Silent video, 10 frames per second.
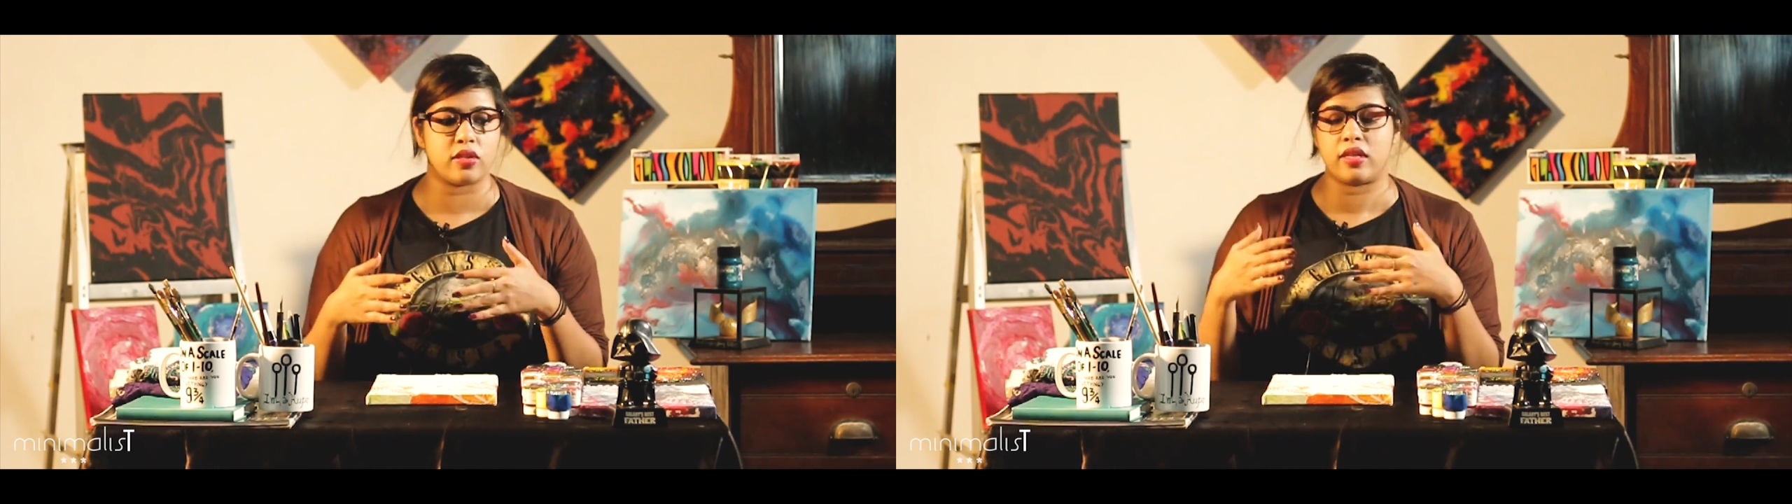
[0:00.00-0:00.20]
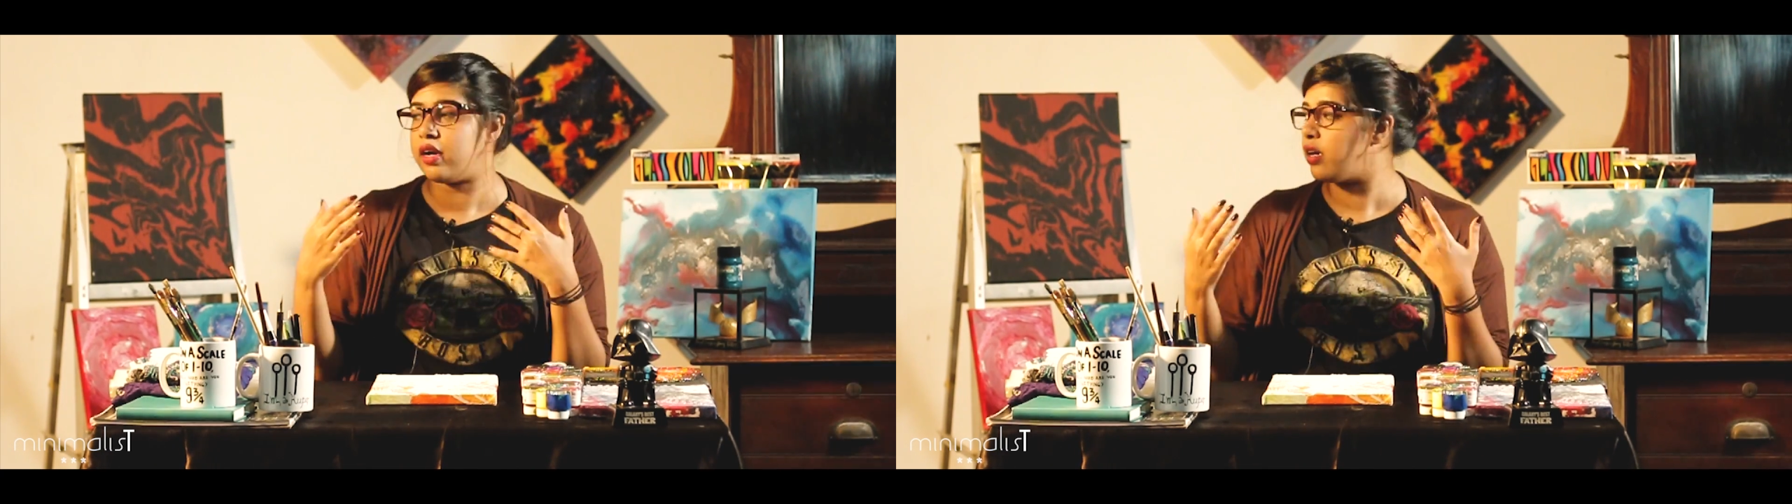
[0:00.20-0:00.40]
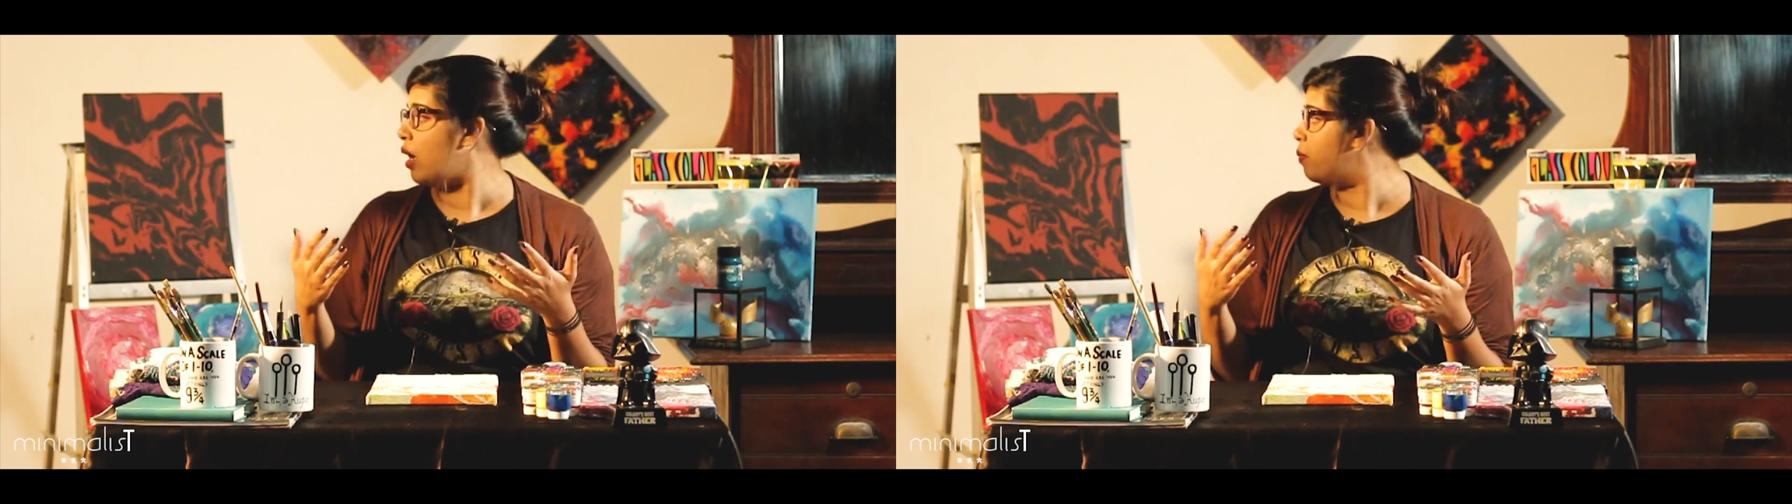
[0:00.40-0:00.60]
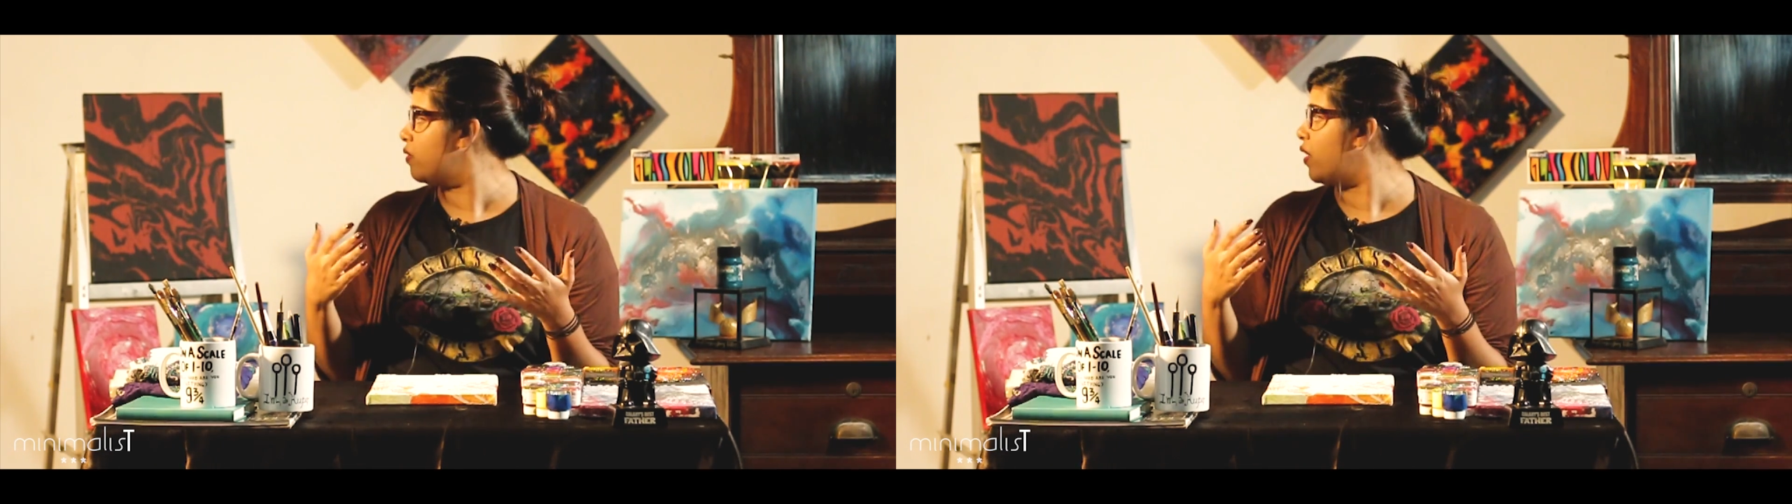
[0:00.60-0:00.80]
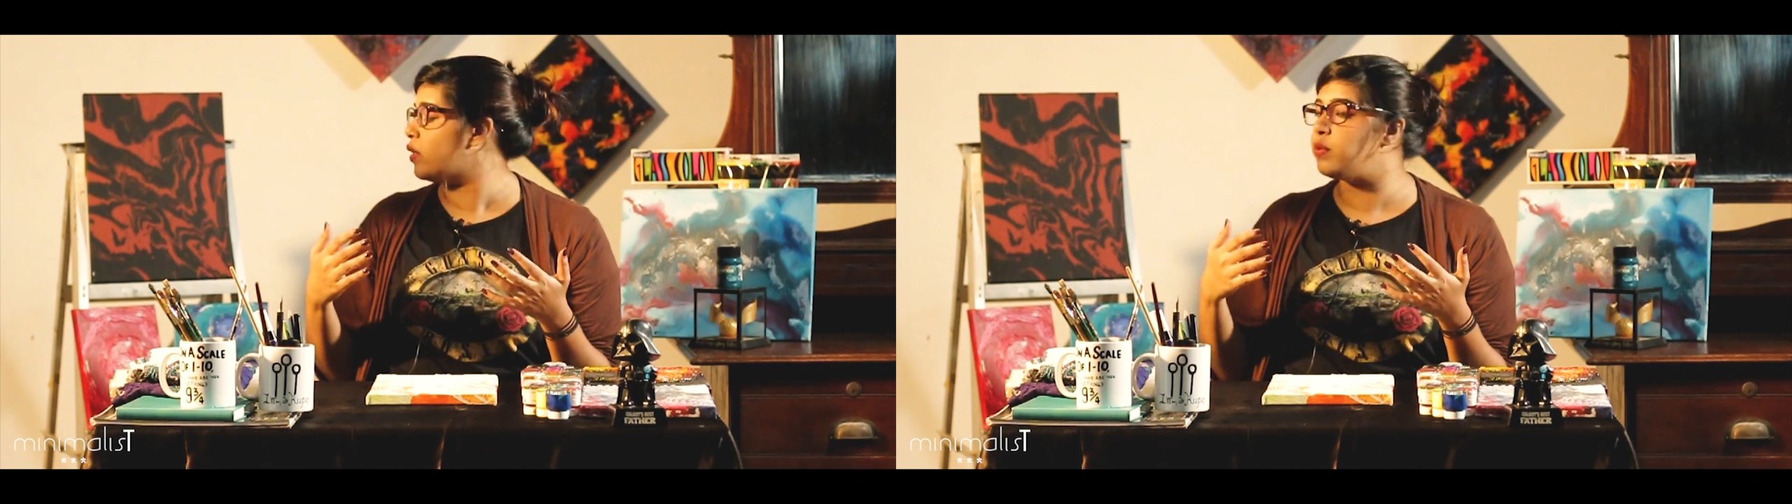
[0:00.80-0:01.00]
So there are a
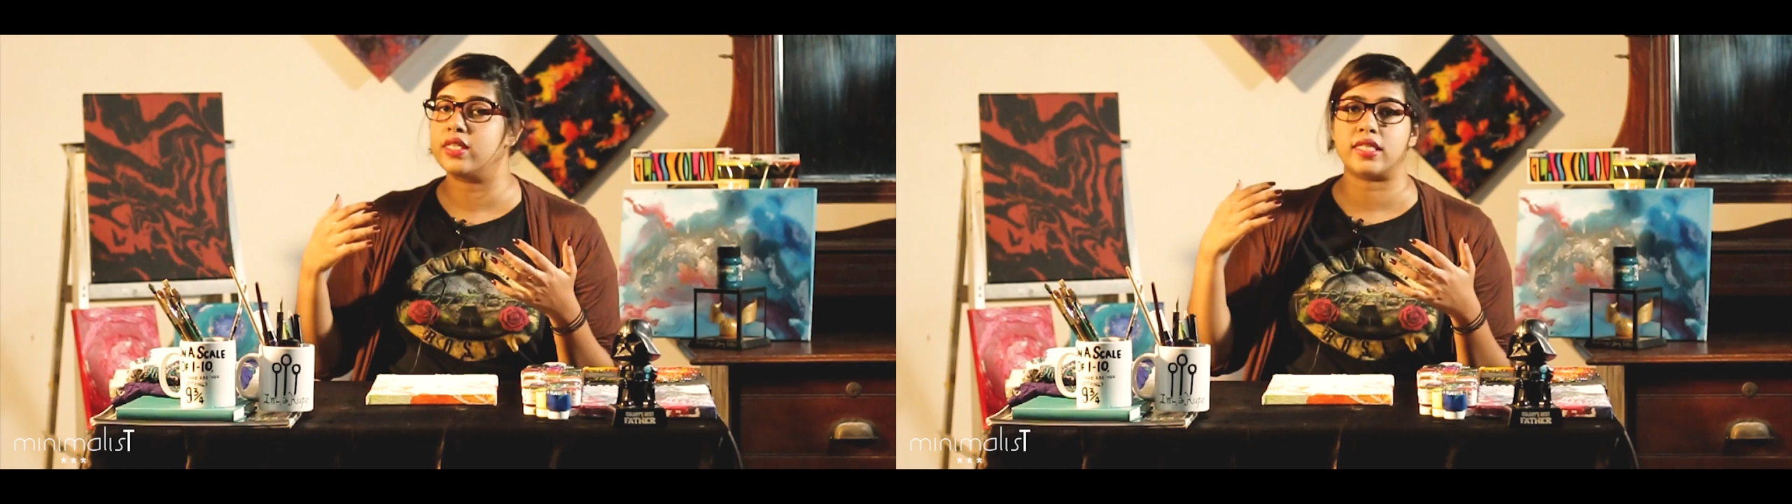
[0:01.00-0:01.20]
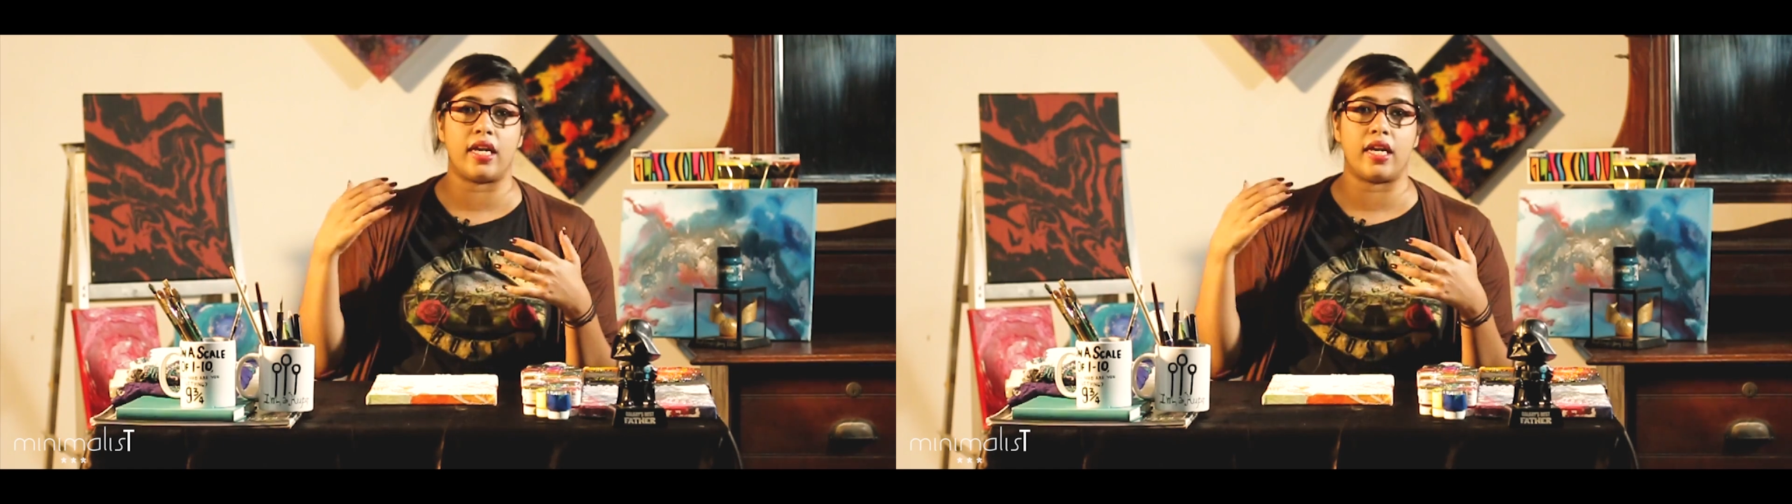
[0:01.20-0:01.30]
couple of artworks